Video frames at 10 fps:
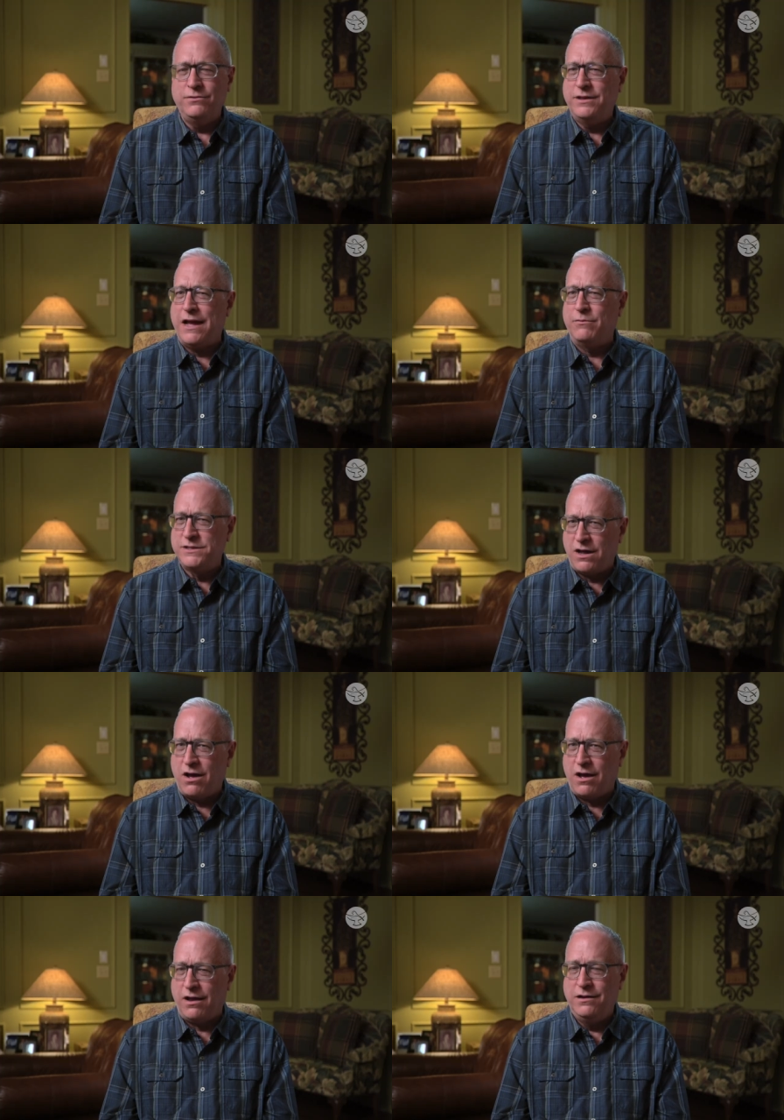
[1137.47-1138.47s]
knew that was
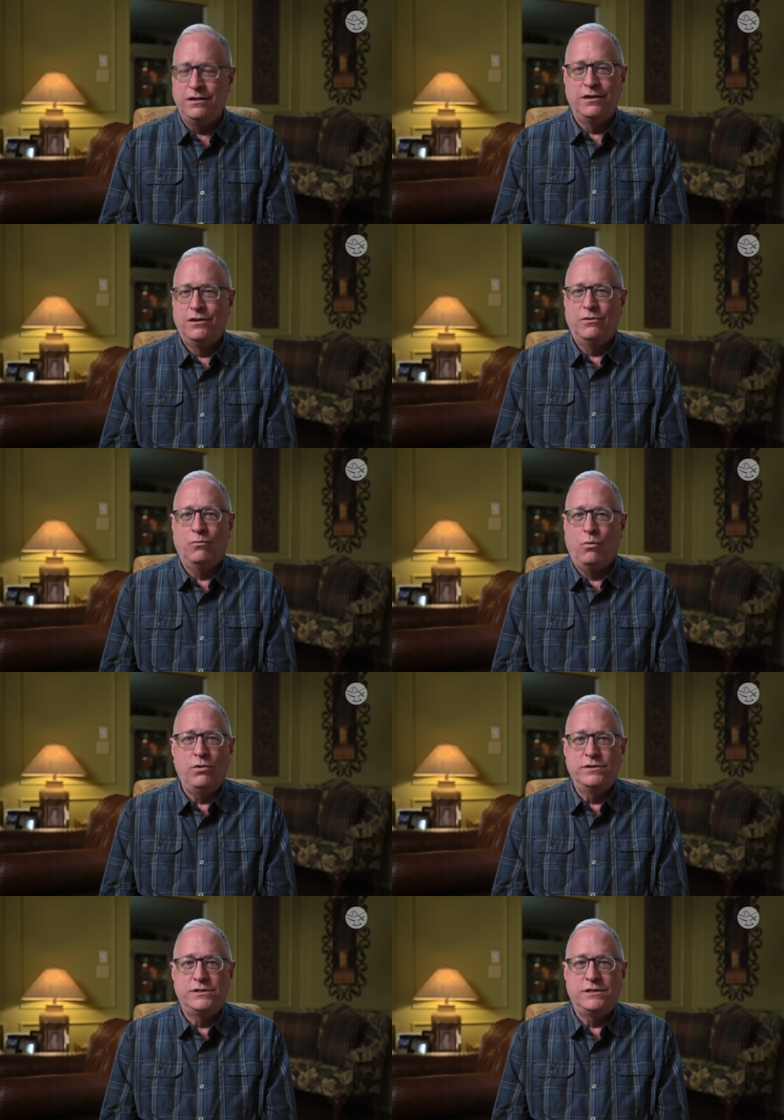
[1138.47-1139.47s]
odd.
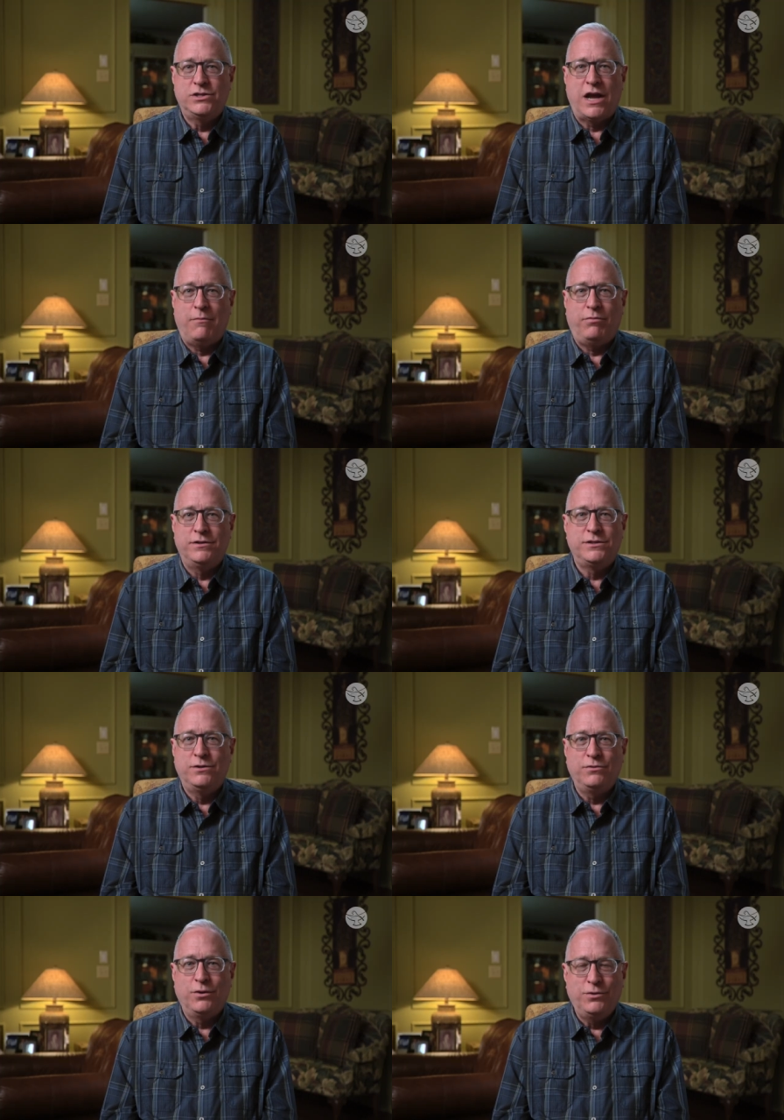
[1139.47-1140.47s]
Wardens and chaplains
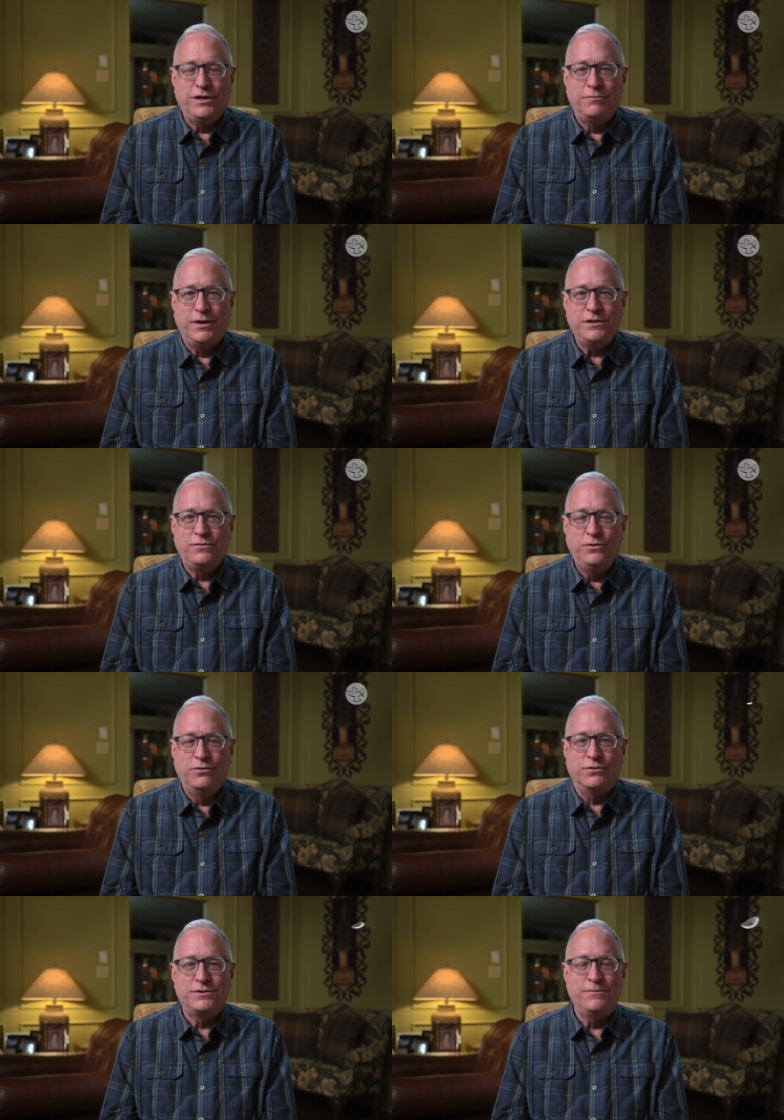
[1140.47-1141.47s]
don't go to inmates'
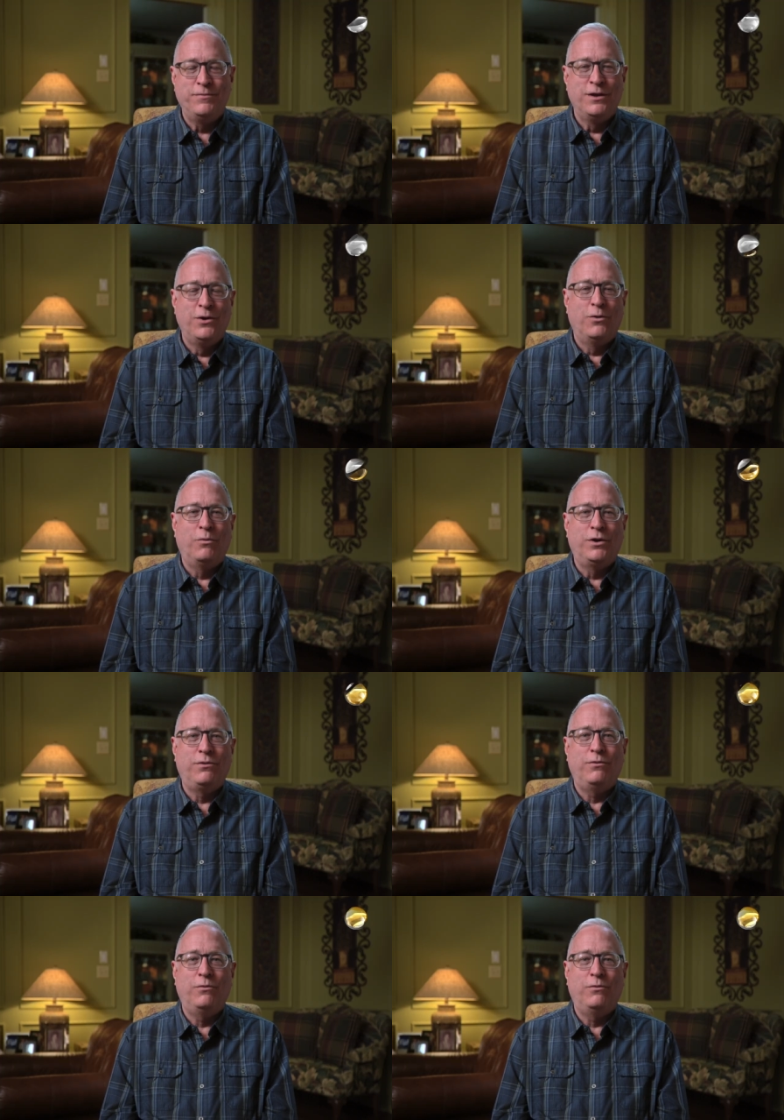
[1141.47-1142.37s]
funerals. Well,